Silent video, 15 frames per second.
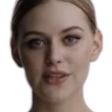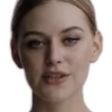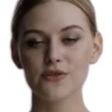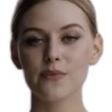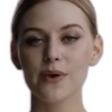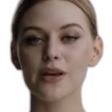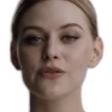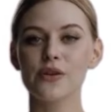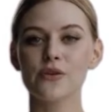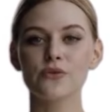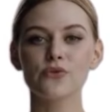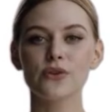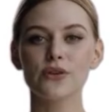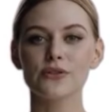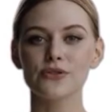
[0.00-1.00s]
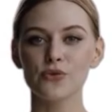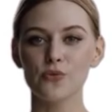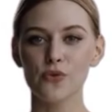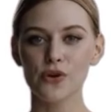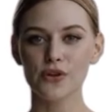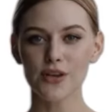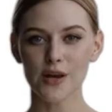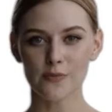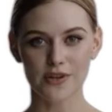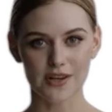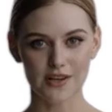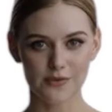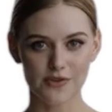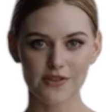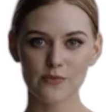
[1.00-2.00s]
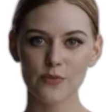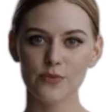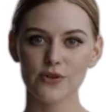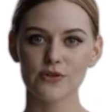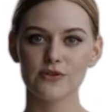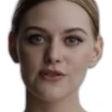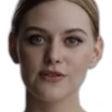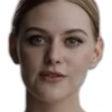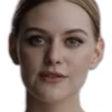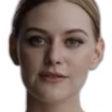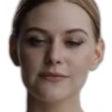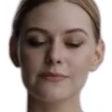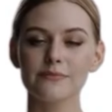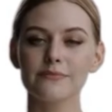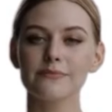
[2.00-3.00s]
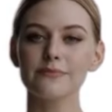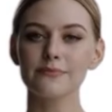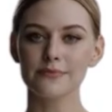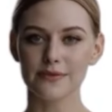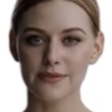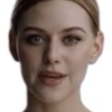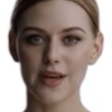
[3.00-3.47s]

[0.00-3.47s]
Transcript: Let's find out. First things first, let's talk about the design.